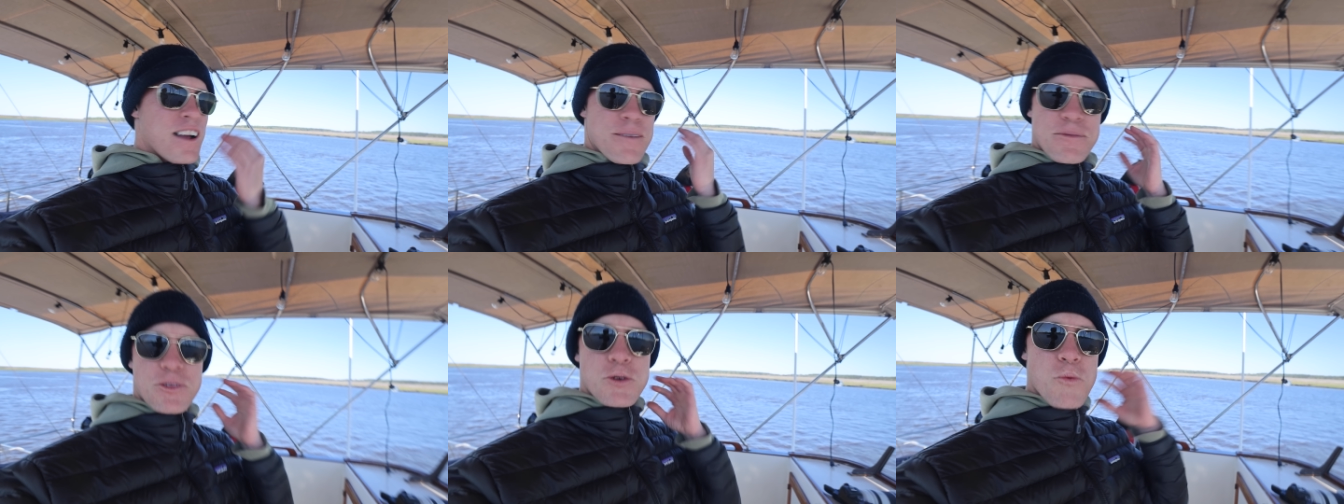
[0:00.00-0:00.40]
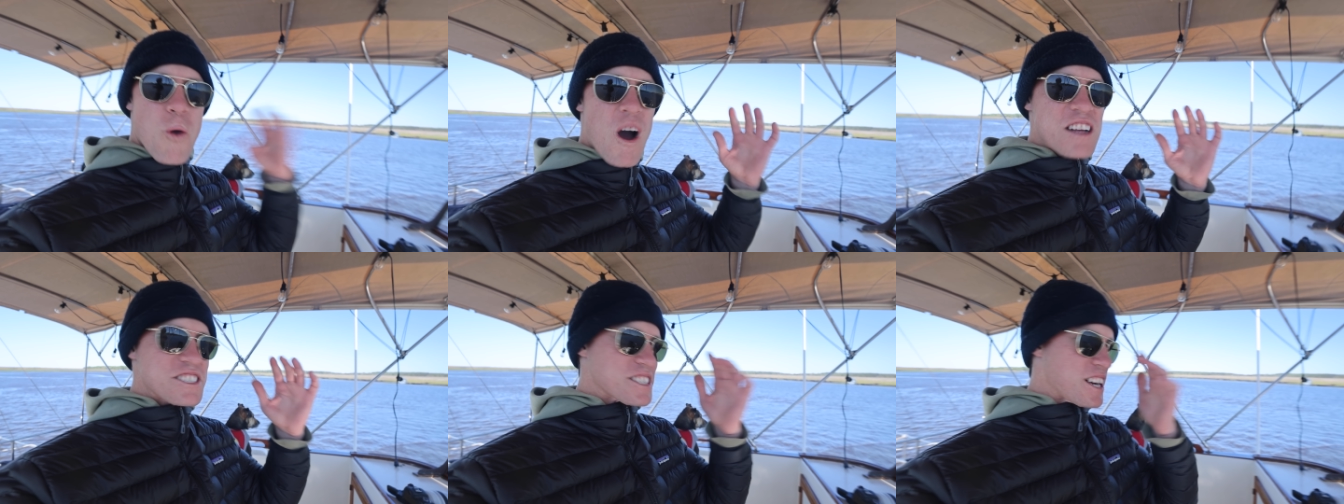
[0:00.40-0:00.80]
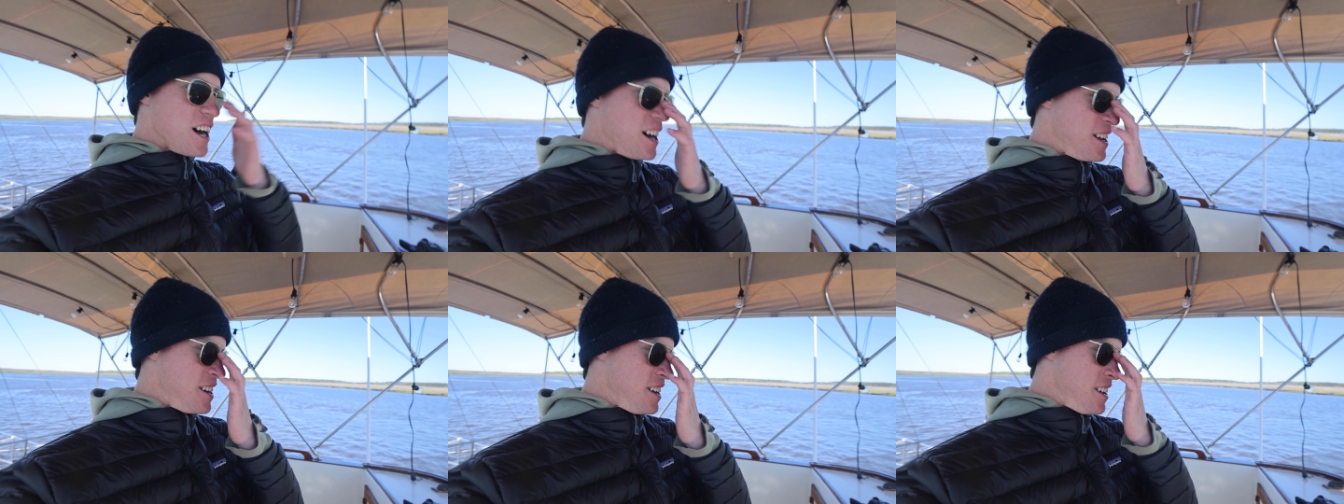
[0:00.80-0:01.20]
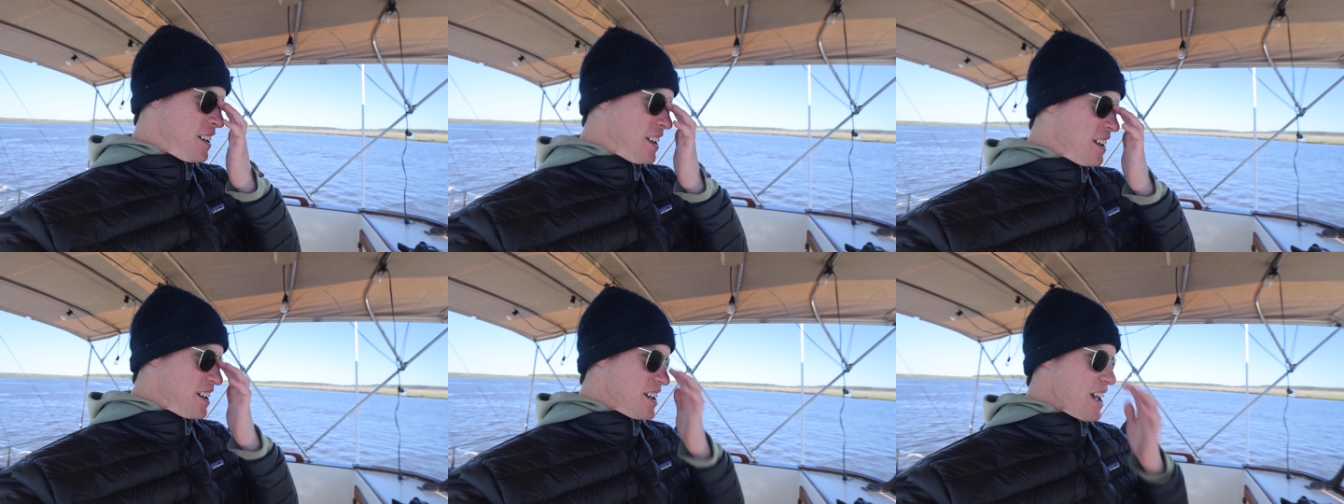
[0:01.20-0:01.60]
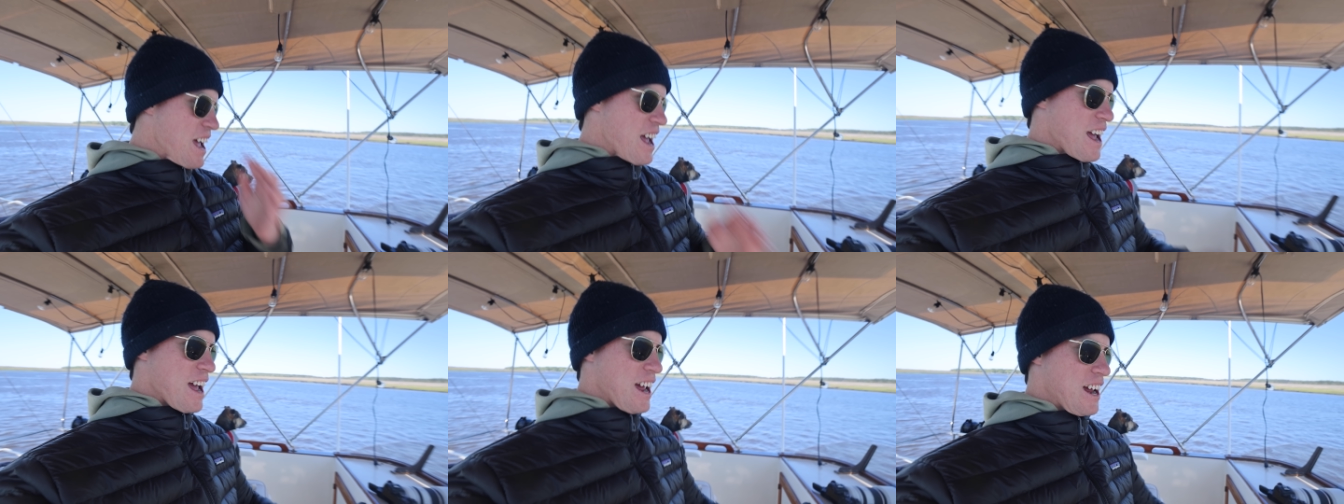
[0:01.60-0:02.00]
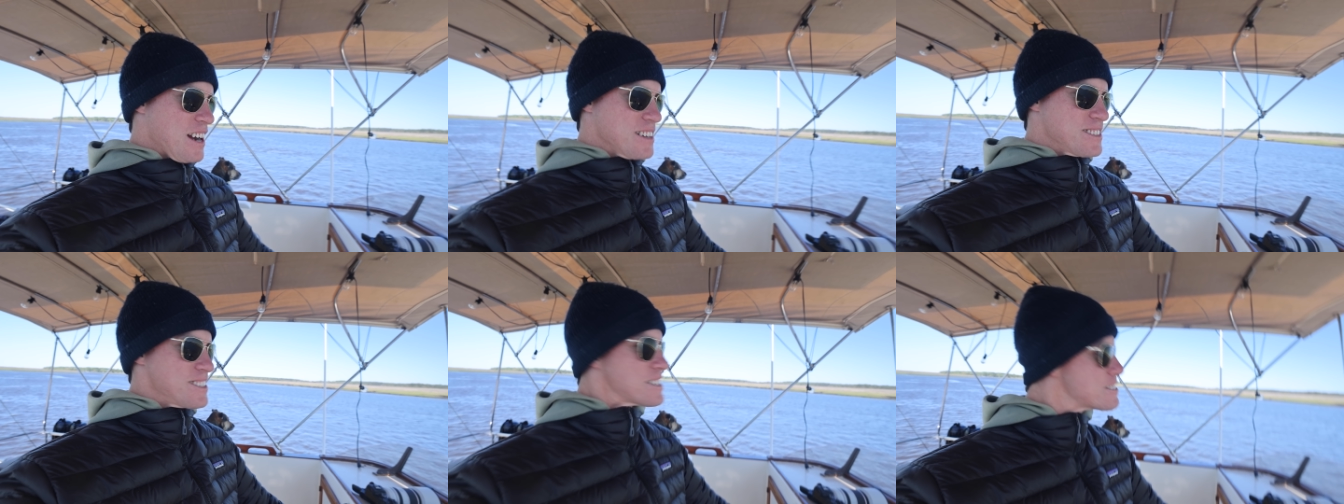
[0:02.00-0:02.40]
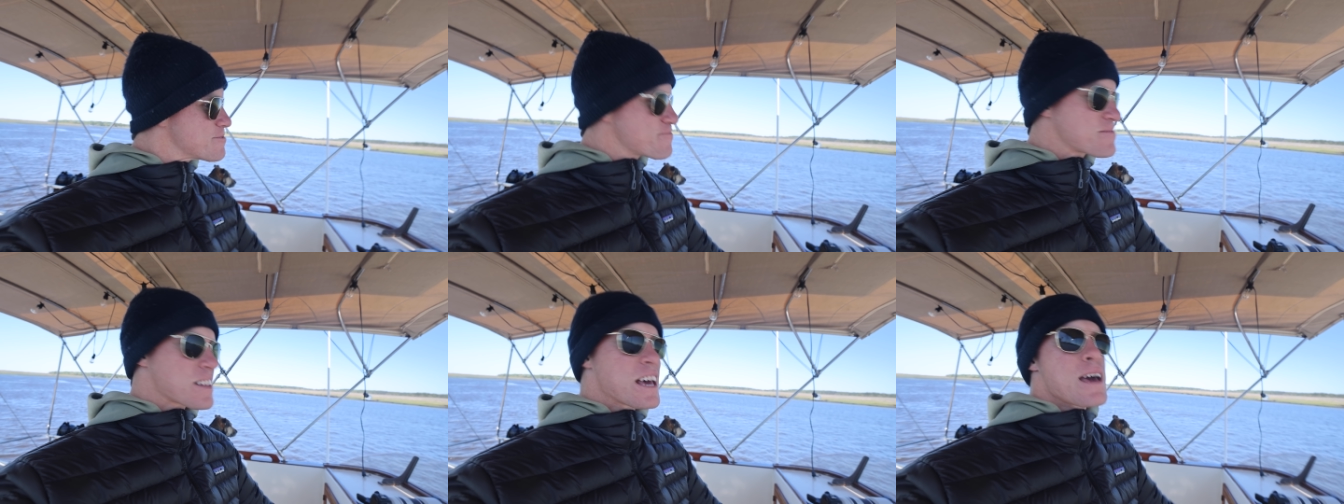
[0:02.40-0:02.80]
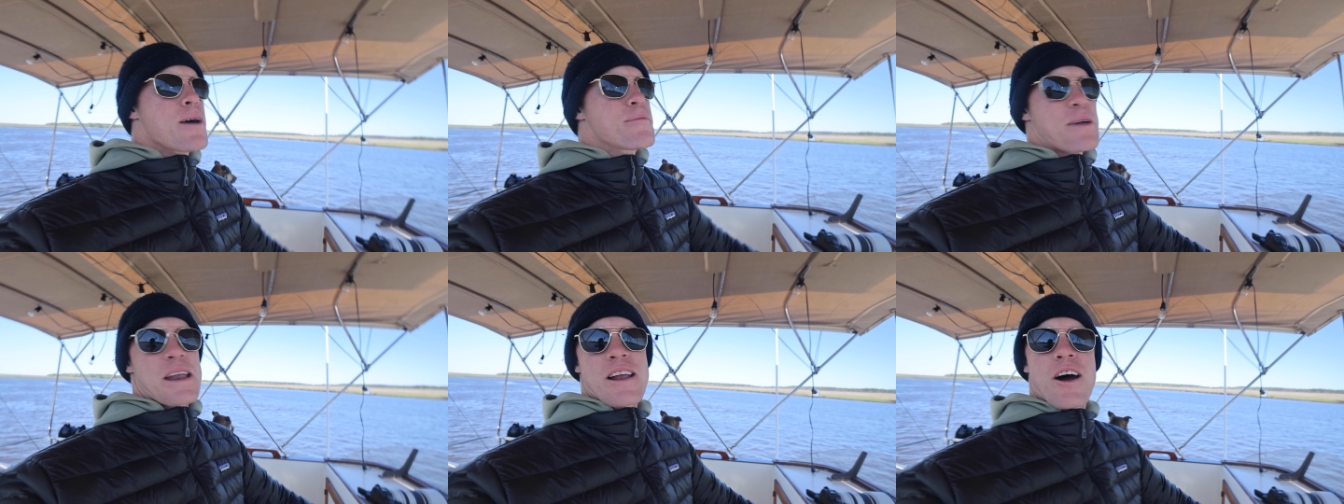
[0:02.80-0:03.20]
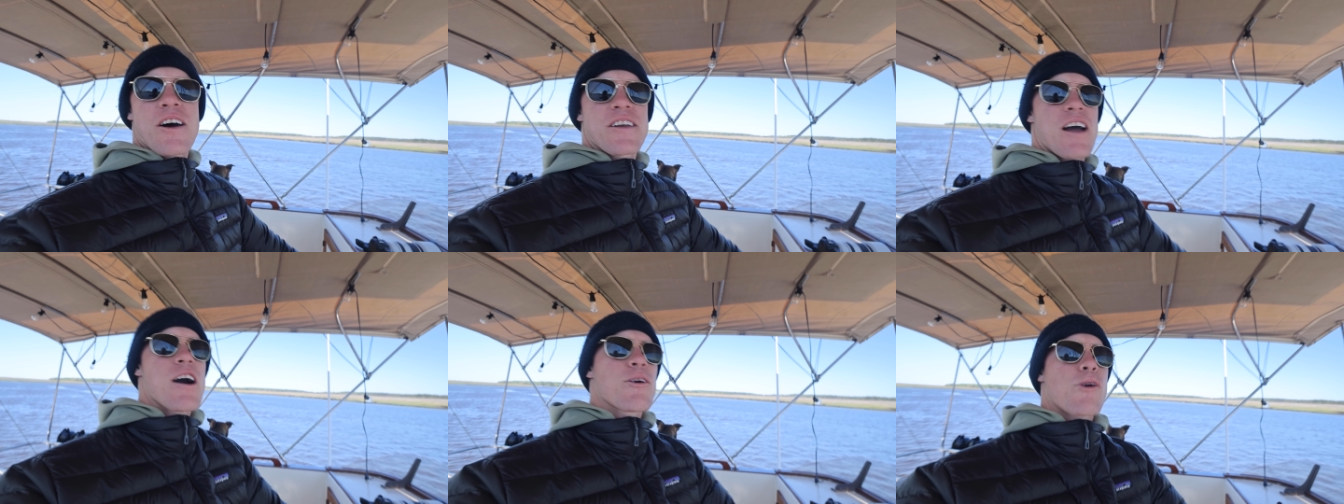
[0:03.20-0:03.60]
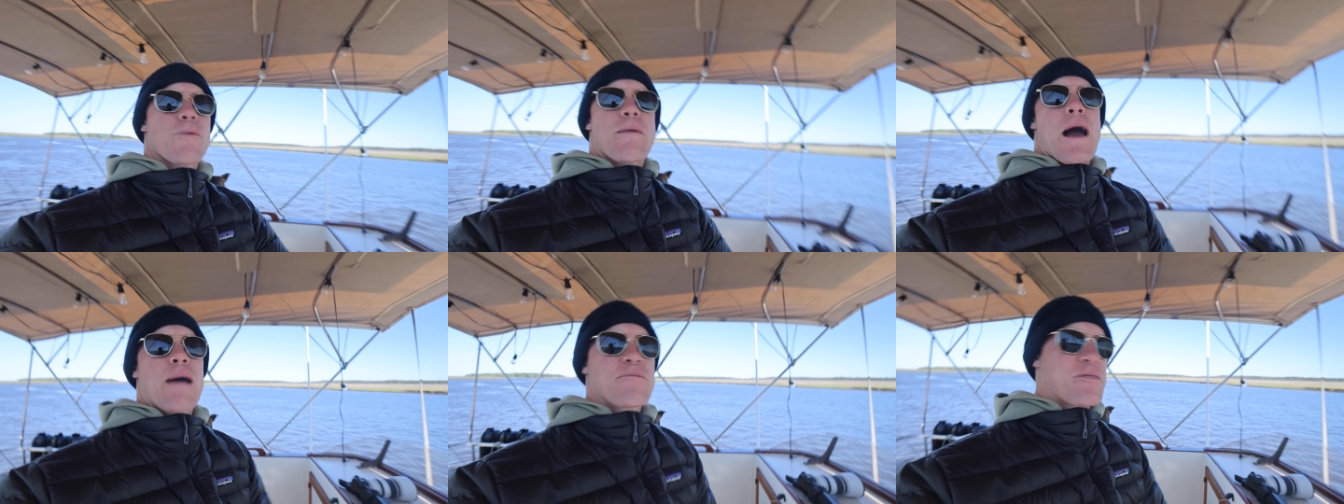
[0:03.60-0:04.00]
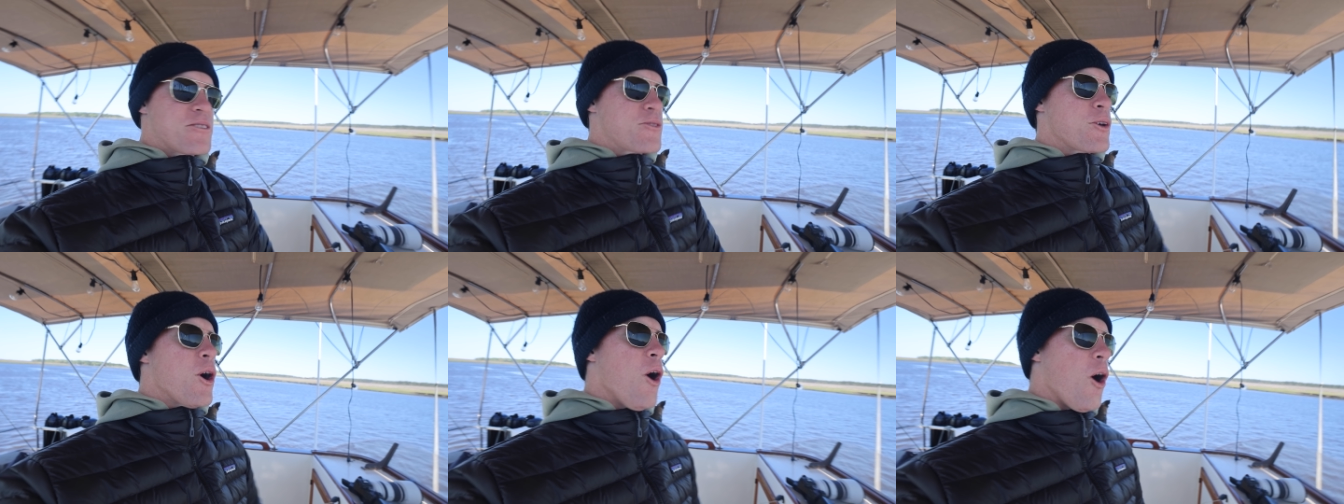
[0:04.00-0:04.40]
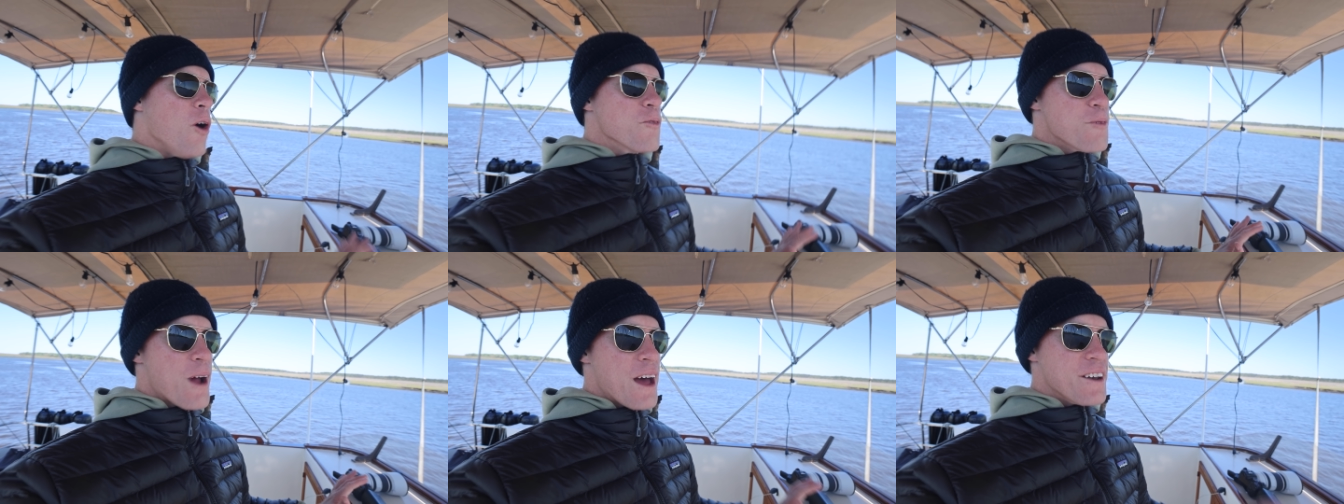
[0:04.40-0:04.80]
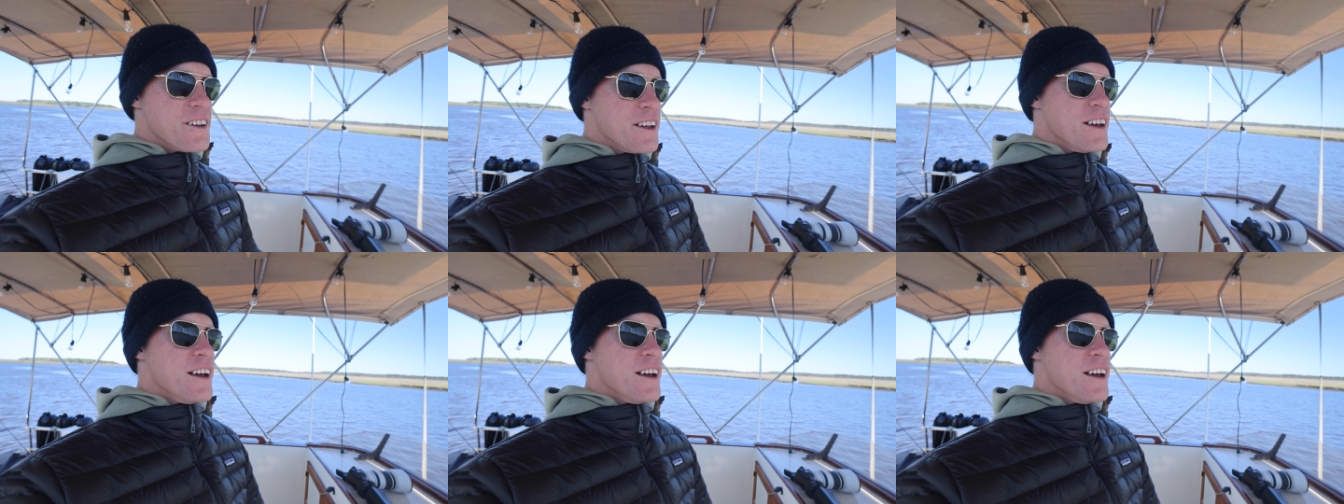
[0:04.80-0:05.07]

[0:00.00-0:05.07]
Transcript: Coming through Watts Cut and I mean on Aqua Maps it's all red.